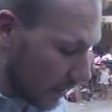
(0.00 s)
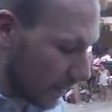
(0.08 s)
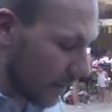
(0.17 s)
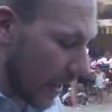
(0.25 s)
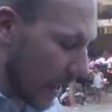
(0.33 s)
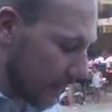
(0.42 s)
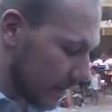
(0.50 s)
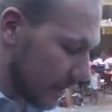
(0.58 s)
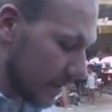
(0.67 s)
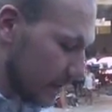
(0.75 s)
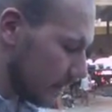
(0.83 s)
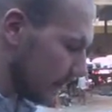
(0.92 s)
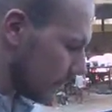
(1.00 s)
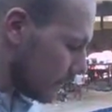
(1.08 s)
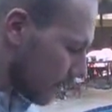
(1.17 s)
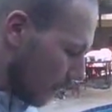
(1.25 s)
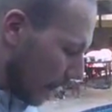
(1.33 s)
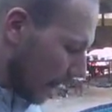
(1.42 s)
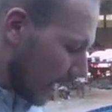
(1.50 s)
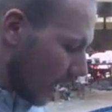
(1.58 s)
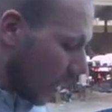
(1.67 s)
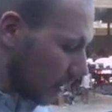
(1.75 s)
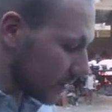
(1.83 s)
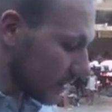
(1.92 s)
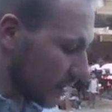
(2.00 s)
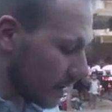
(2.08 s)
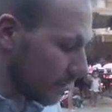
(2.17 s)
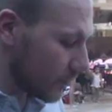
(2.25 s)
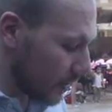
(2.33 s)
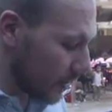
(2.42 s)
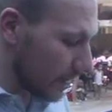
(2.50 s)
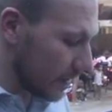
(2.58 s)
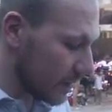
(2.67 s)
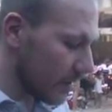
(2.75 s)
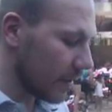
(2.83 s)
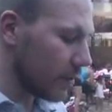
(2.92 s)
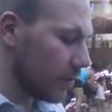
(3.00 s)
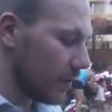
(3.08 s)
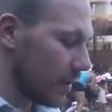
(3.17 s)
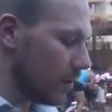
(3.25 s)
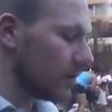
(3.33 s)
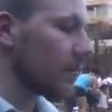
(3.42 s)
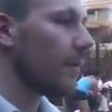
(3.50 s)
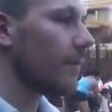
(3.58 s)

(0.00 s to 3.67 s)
of abstinence. Alternative treatments include the use of